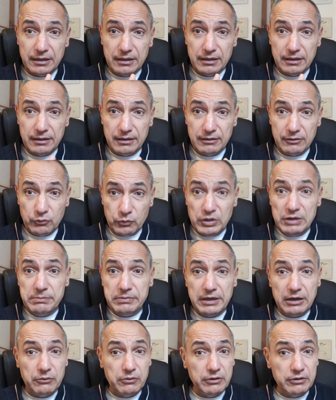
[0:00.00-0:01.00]
uh,
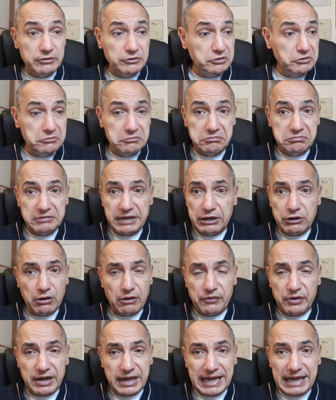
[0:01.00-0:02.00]
willpower, you can
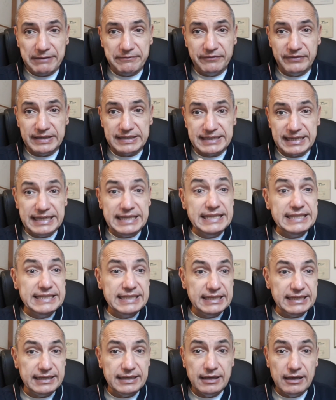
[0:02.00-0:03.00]
overcome this
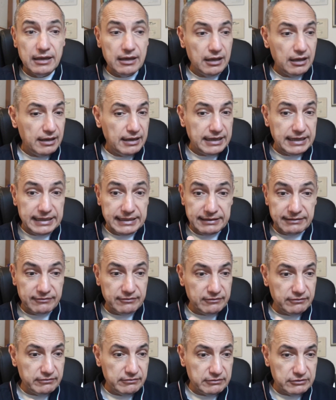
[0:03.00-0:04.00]
easily
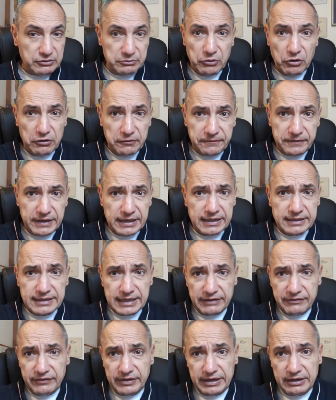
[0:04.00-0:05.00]
in small things
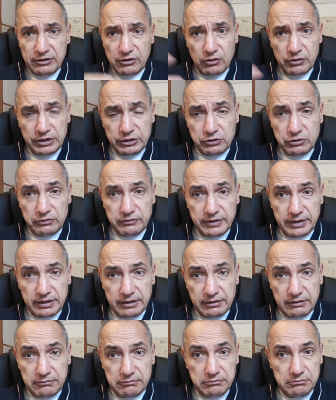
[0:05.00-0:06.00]
and then go into the
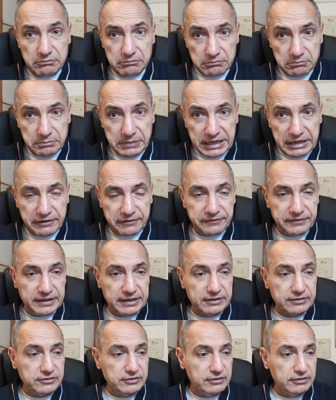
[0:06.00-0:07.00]
bigger
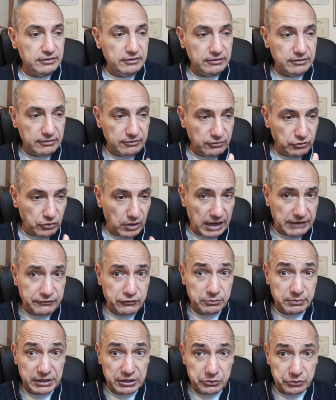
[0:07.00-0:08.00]
things you have to
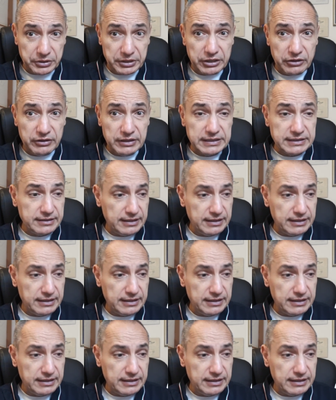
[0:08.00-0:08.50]
be critical and